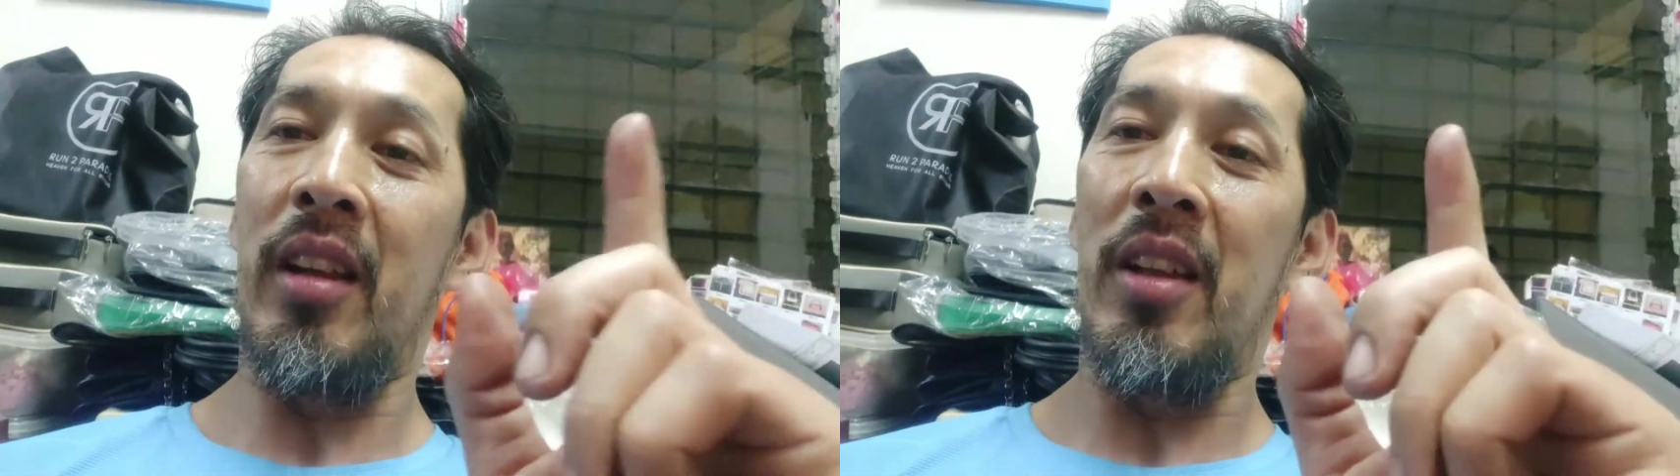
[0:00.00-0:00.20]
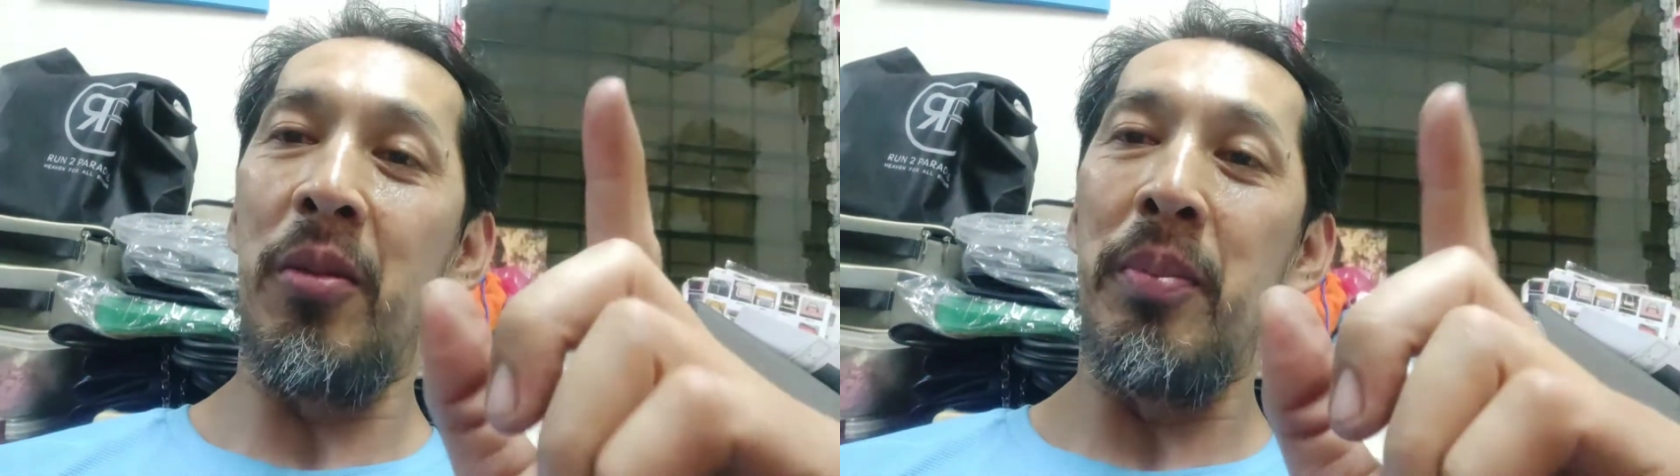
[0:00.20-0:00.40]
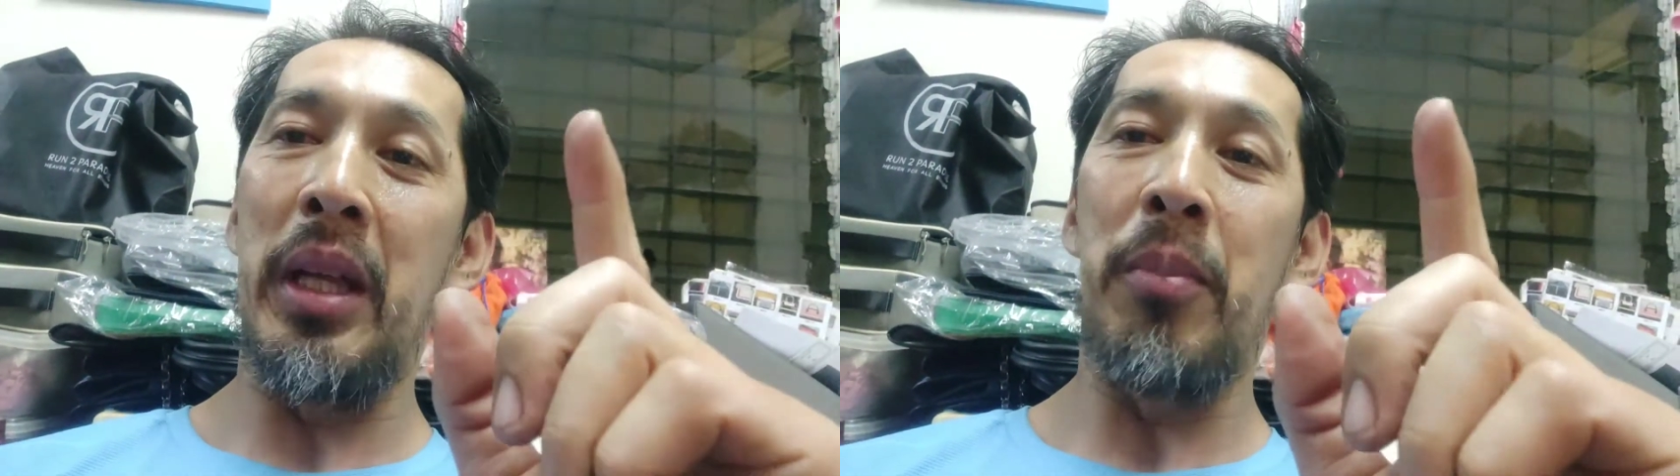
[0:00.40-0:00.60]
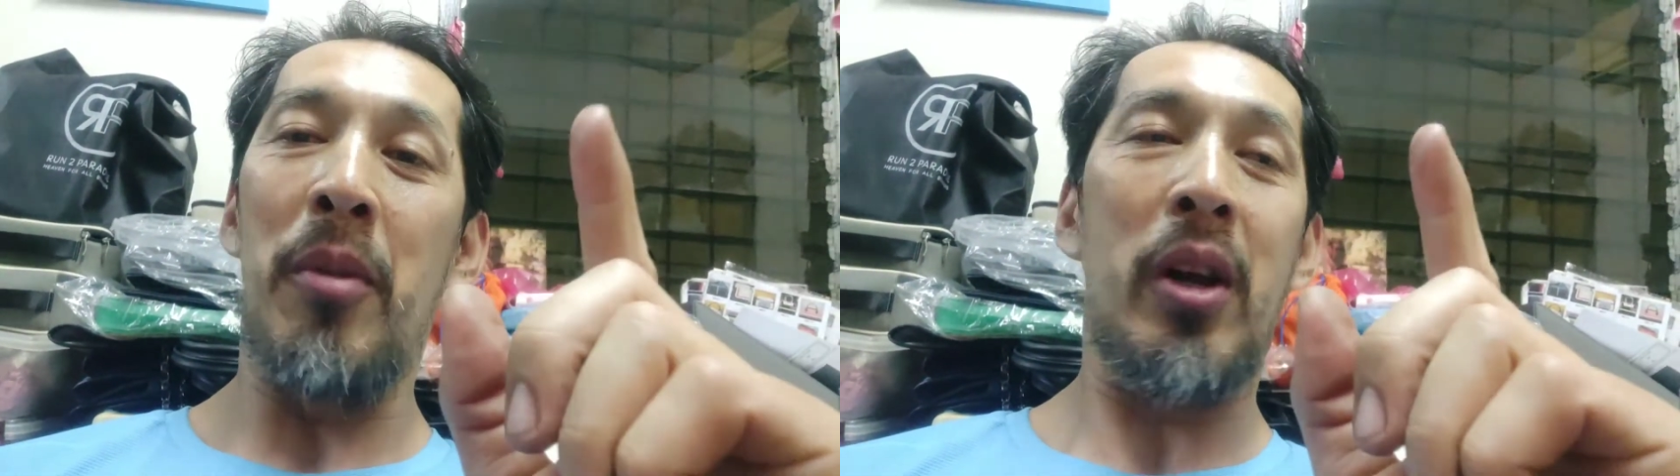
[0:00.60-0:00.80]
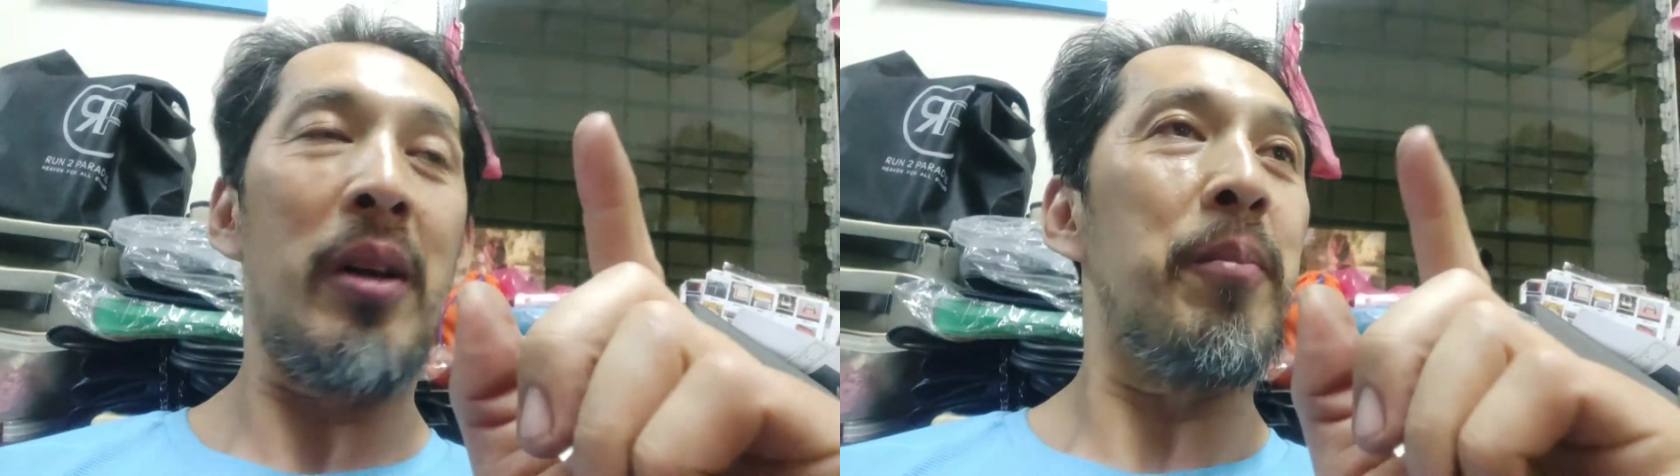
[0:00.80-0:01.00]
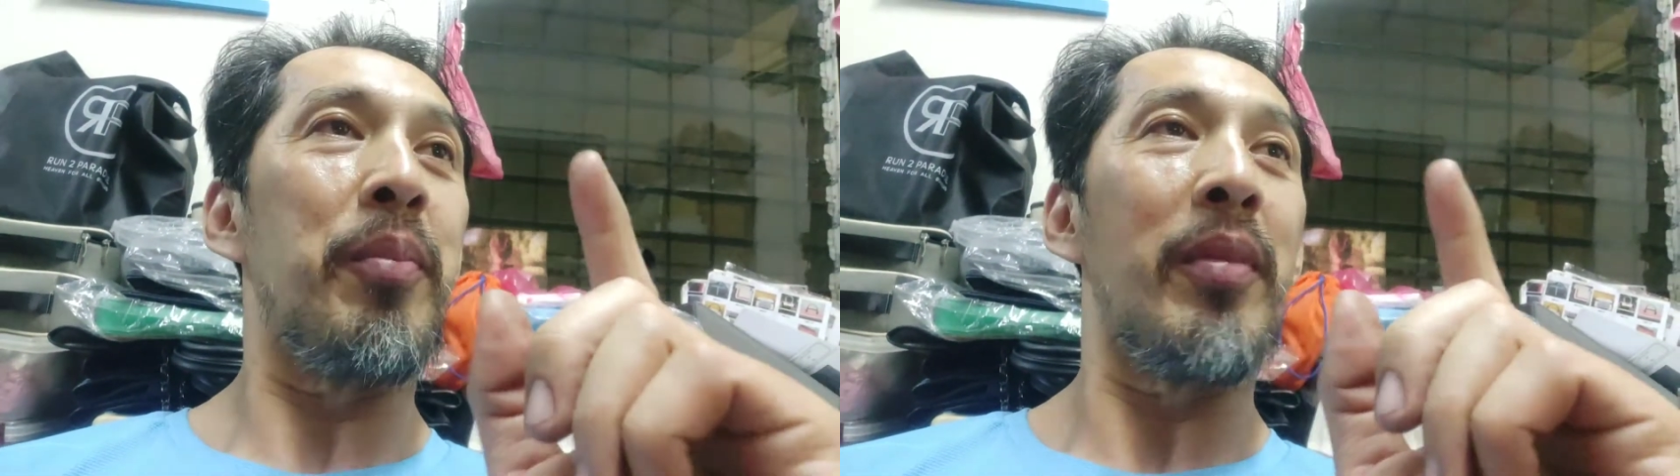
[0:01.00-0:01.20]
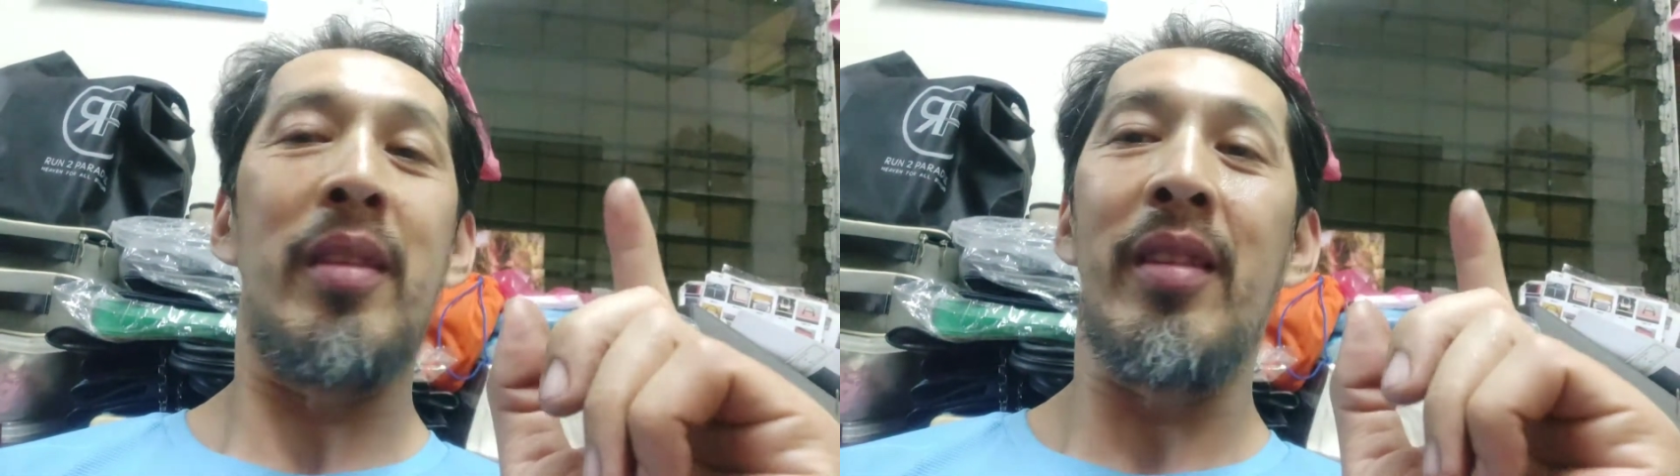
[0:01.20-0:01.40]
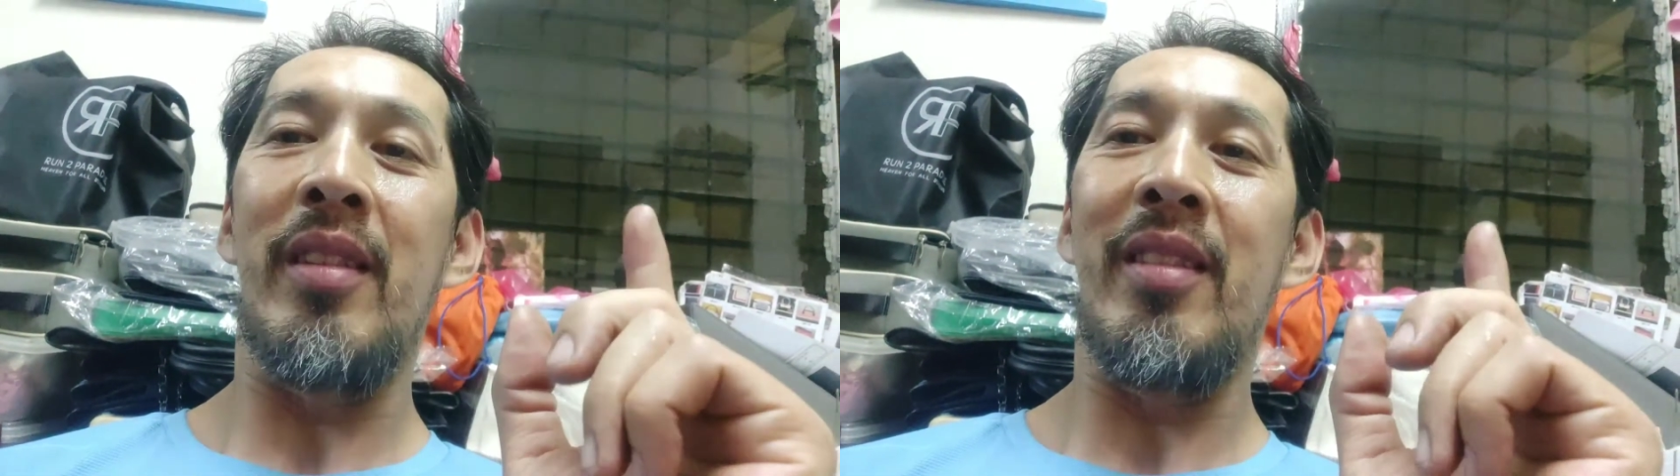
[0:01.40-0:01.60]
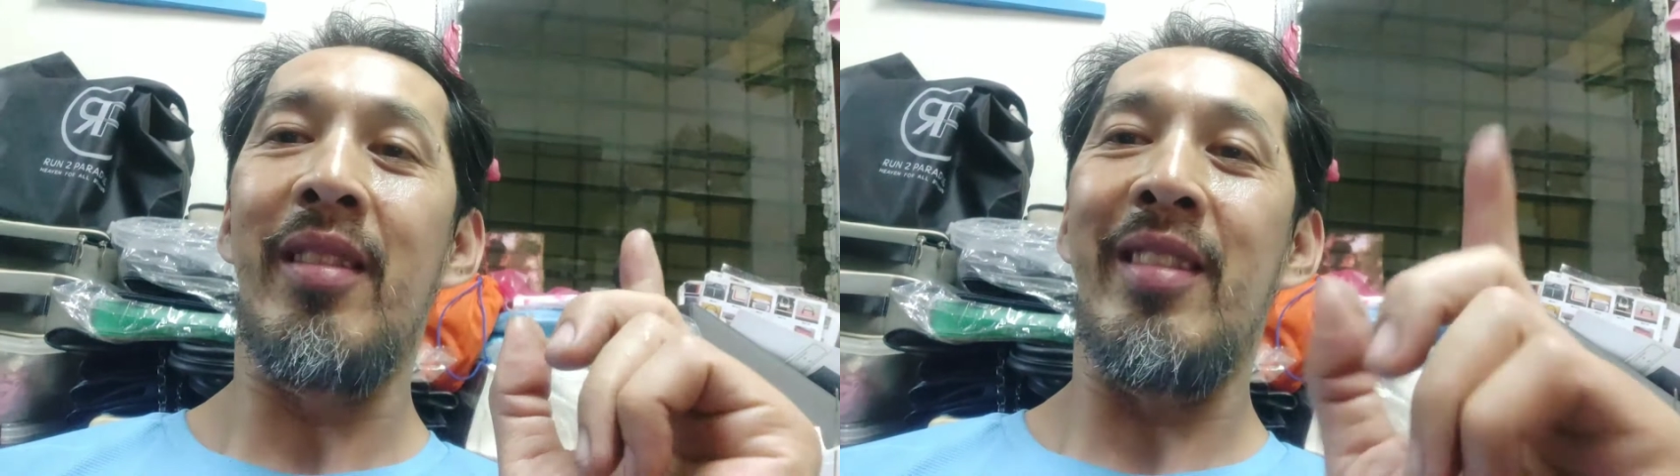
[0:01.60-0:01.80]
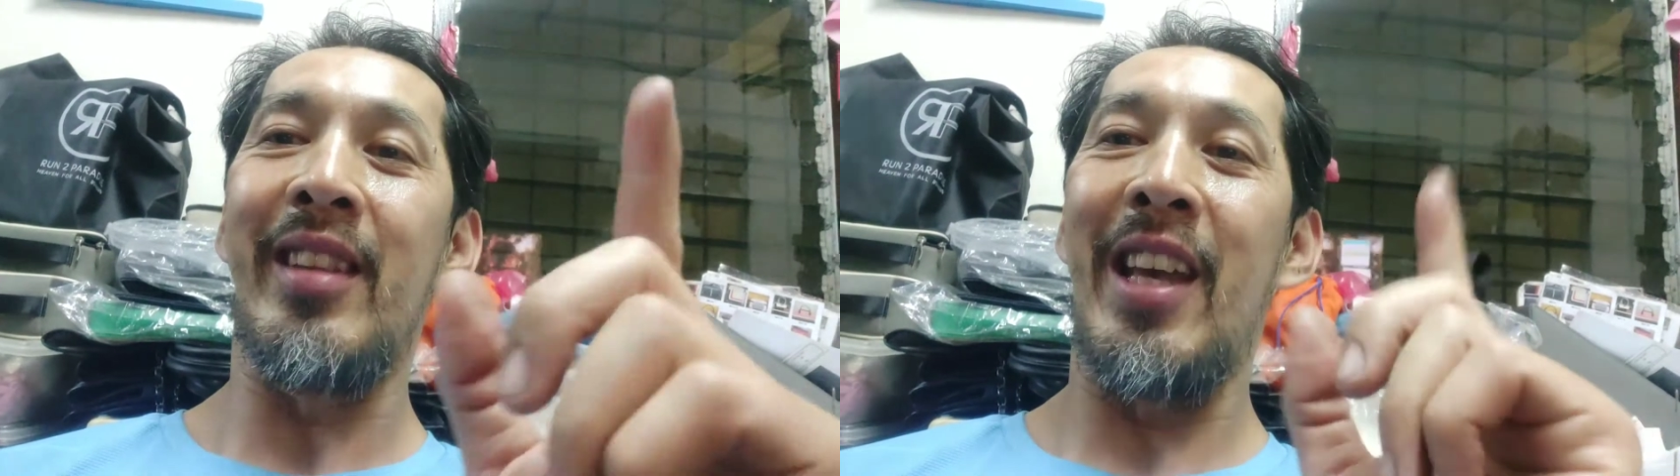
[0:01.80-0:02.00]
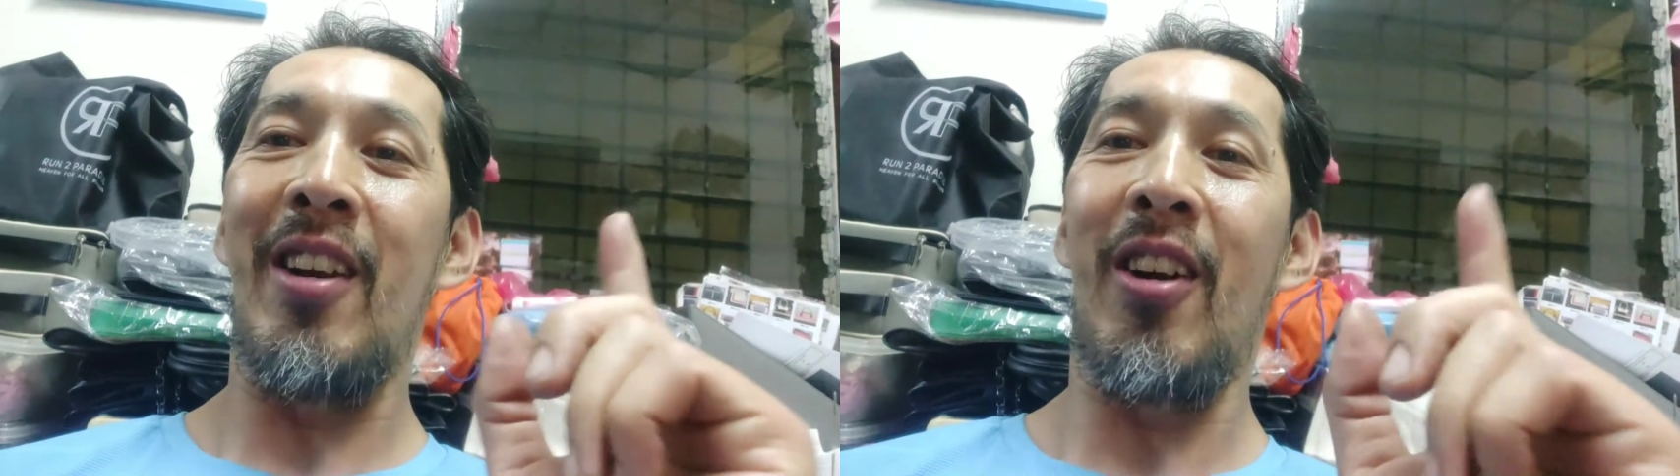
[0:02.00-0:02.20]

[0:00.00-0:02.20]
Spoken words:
little mini mart, they